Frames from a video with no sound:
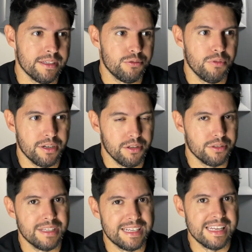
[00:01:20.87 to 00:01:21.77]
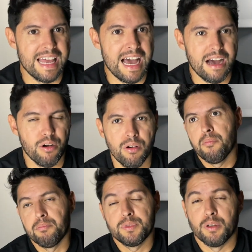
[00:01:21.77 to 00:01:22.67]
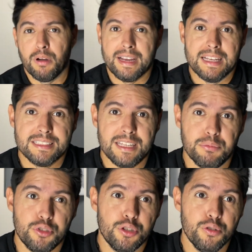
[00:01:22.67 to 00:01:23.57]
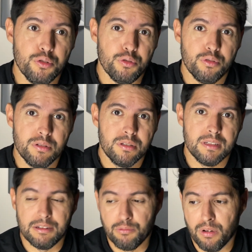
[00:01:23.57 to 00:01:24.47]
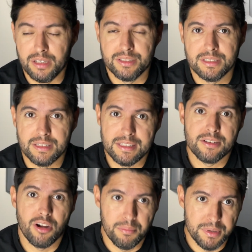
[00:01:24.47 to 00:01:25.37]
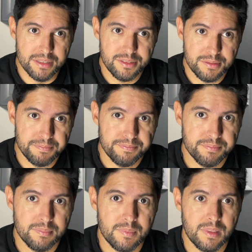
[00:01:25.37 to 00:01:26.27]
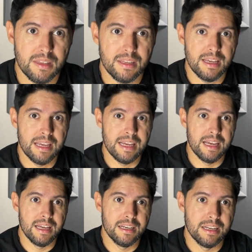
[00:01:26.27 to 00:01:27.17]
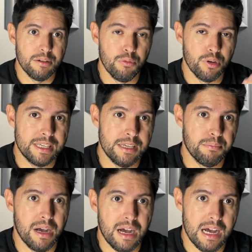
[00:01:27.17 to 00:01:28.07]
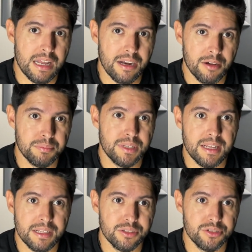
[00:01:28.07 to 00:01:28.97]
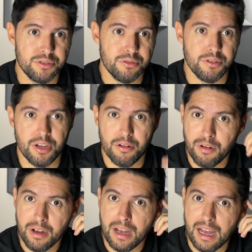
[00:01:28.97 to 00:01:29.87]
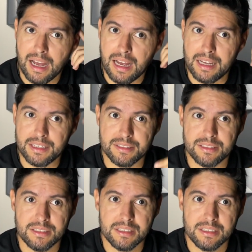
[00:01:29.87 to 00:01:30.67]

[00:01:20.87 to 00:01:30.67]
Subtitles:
to what it looks like now. So I guess step two was the carpets, and we'll keep on updating the studio as